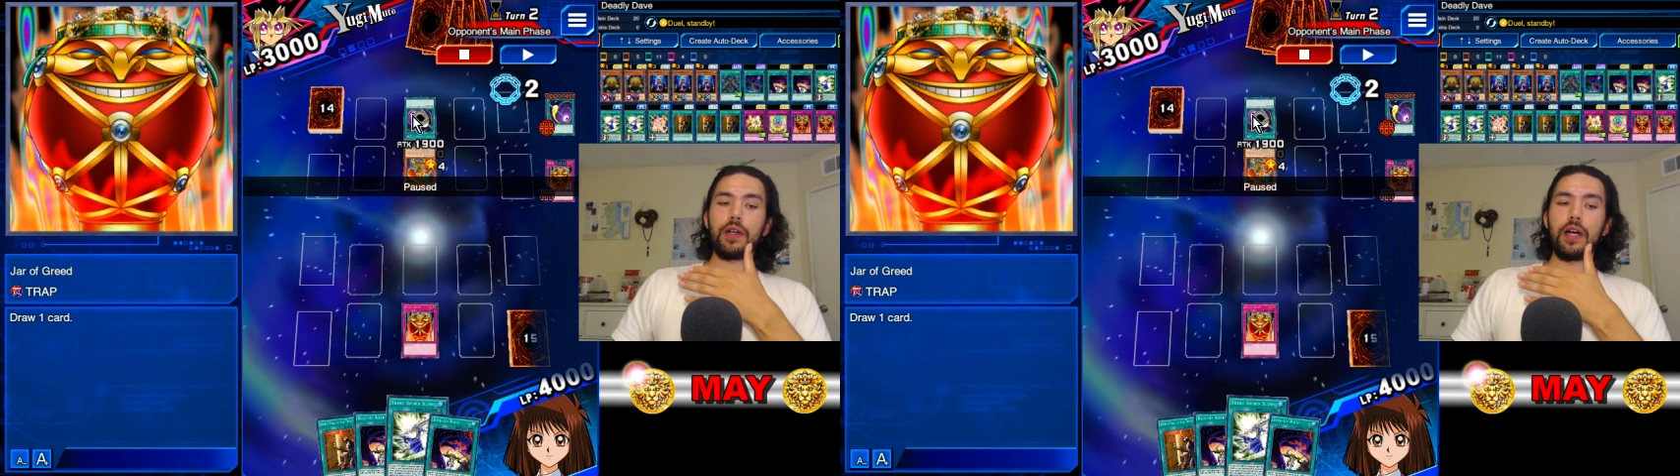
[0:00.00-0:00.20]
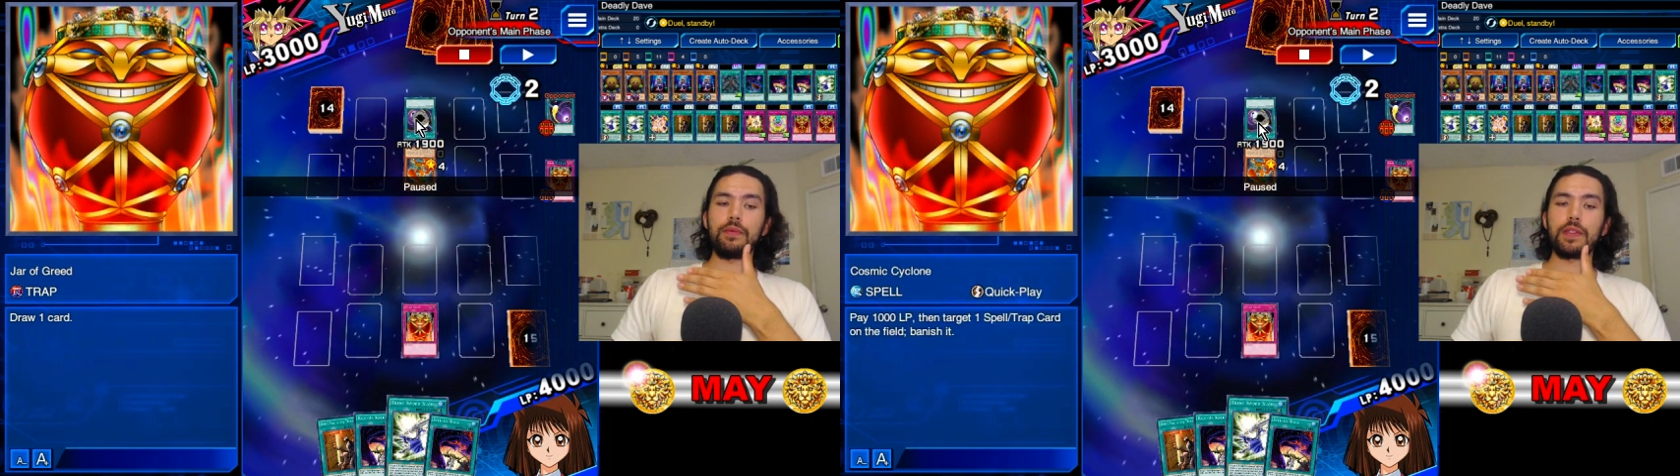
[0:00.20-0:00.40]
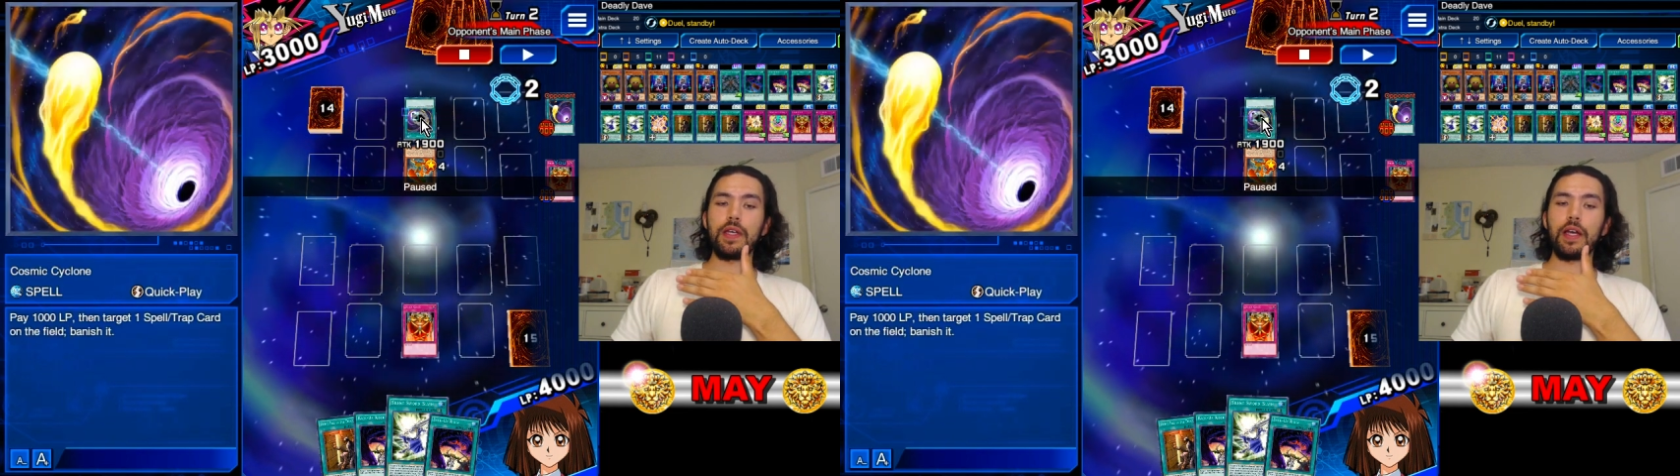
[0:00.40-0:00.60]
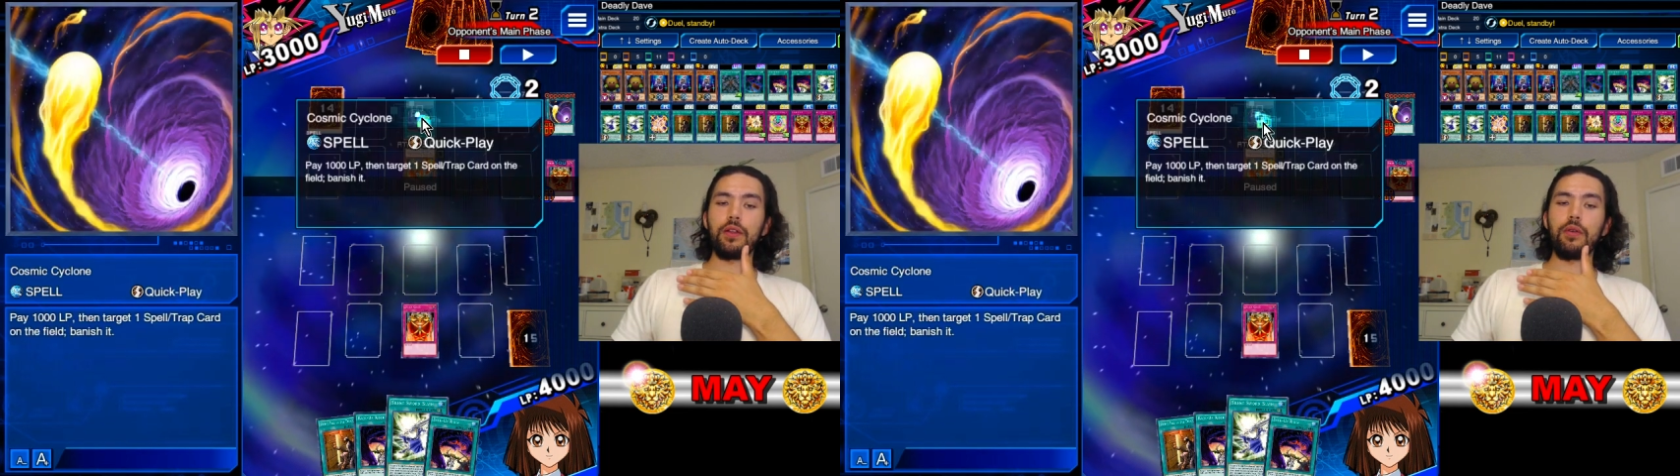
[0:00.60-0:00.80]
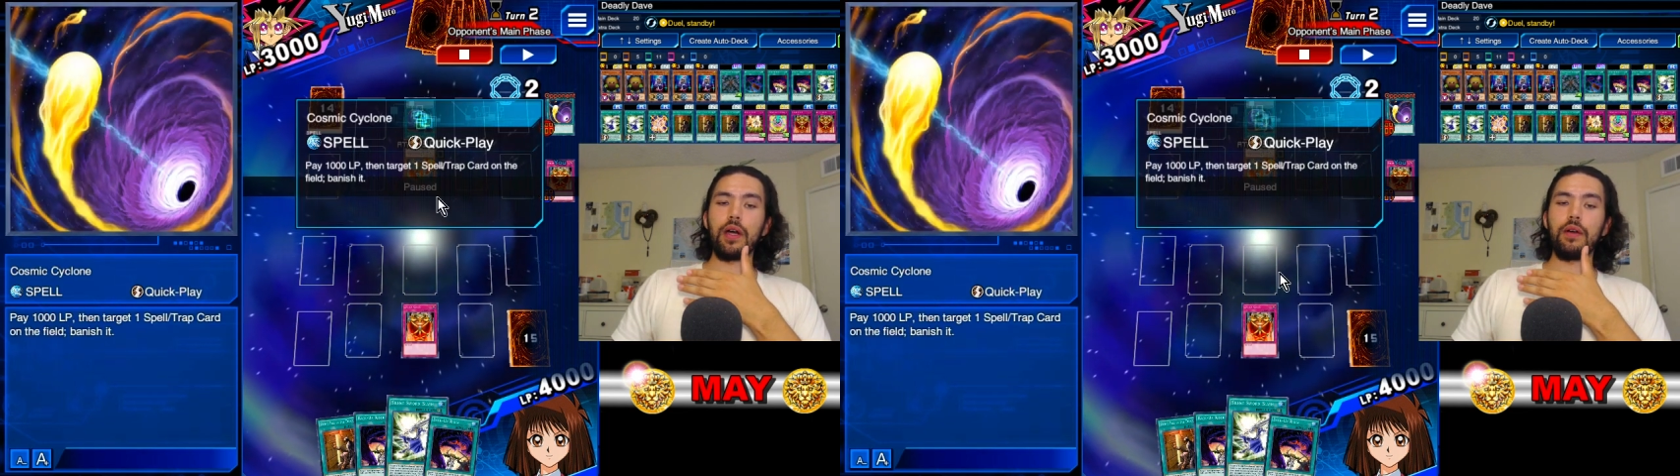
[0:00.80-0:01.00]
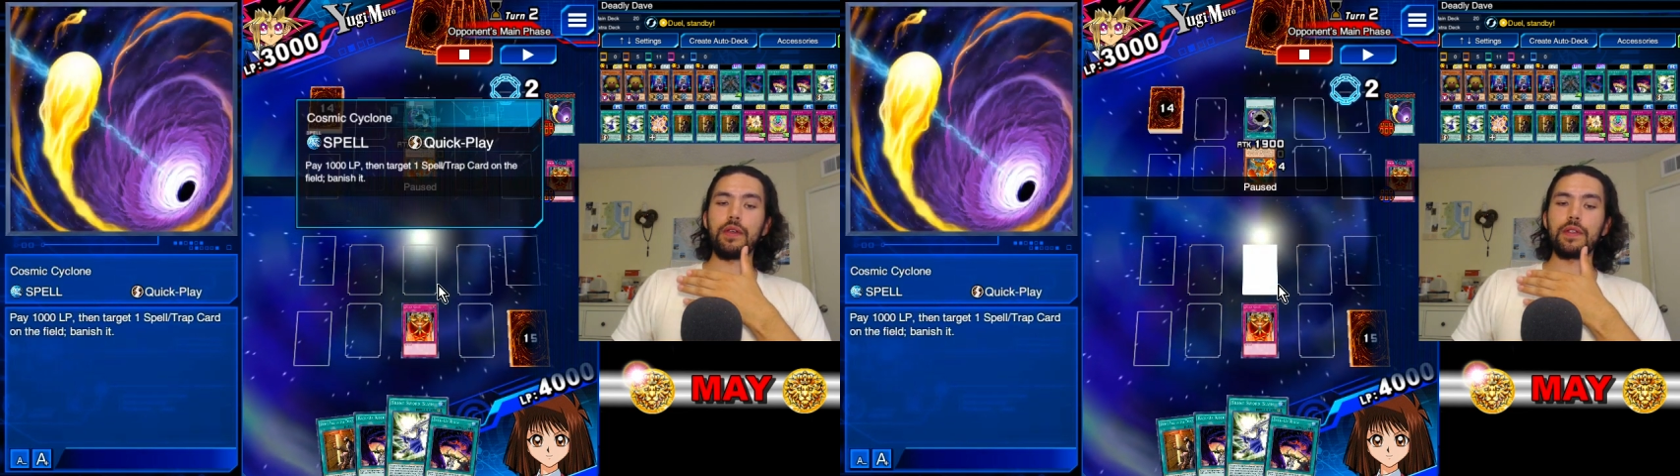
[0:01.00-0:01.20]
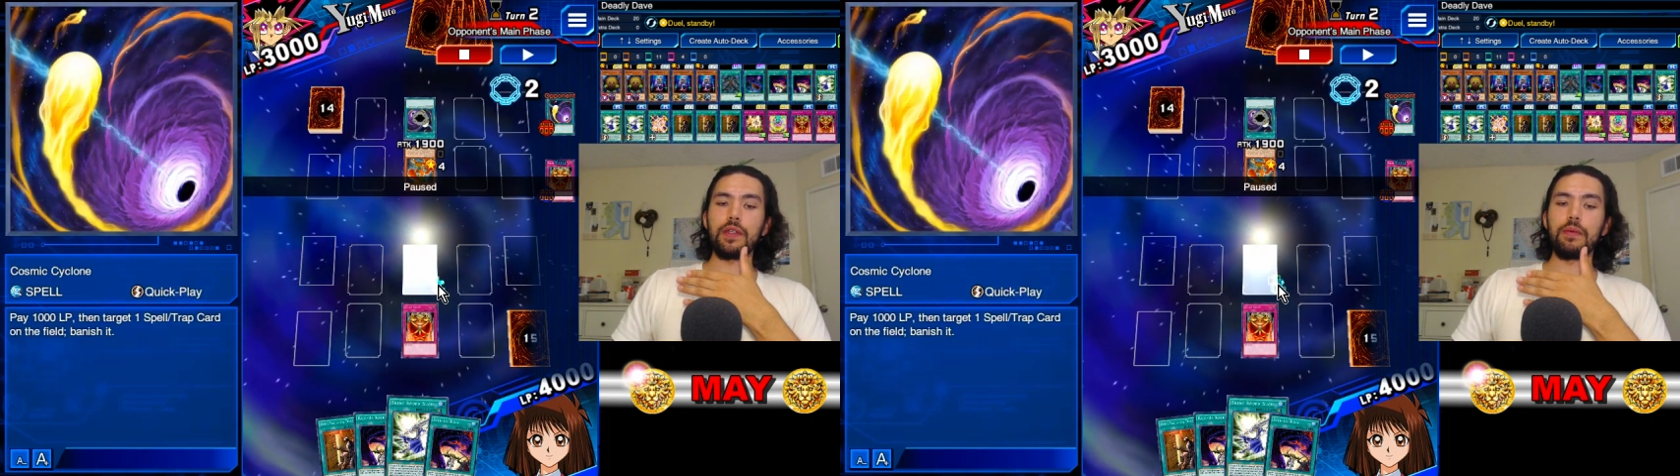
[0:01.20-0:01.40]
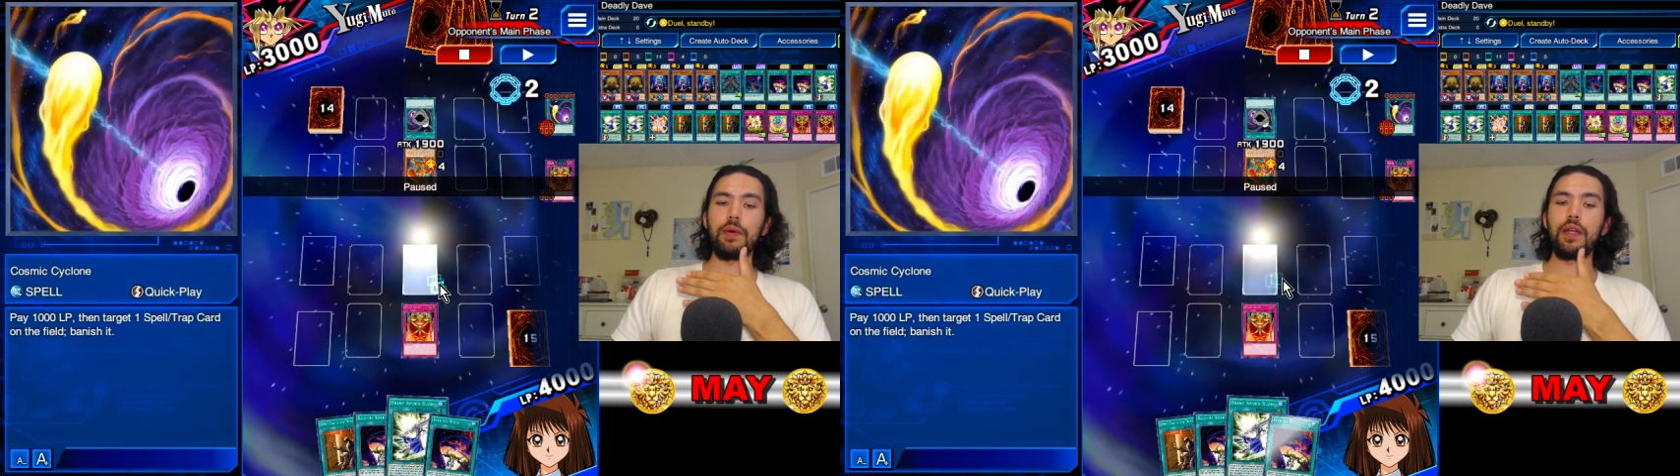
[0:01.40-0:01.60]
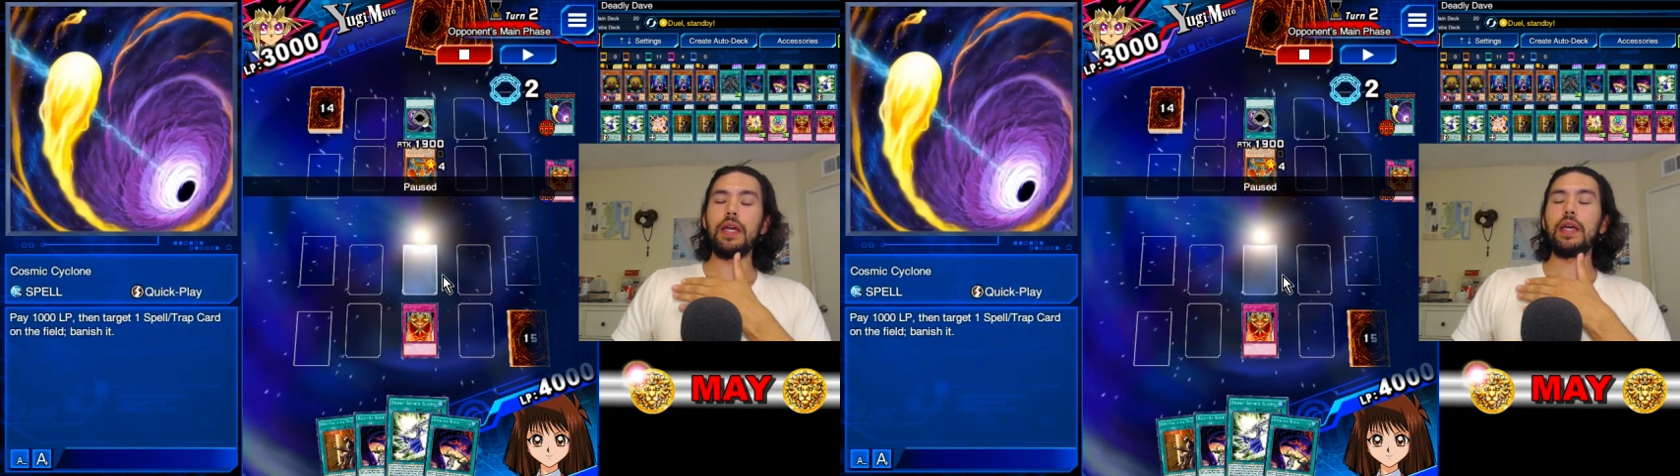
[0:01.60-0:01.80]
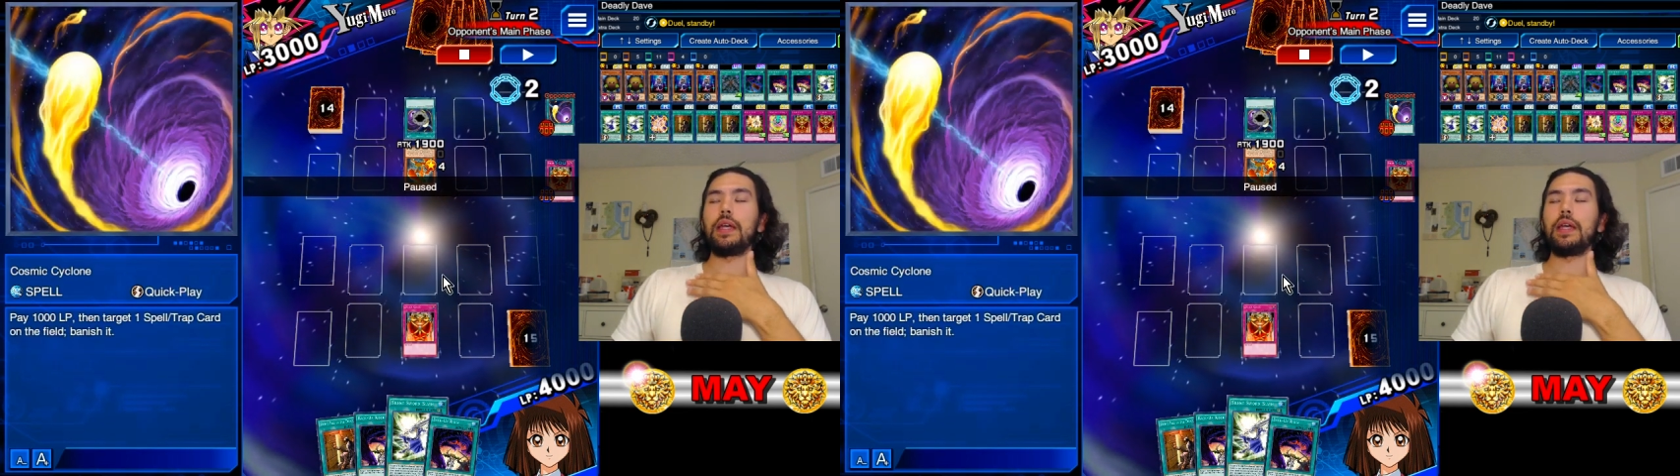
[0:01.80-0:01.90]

Cosmic Cyclone, obviously, but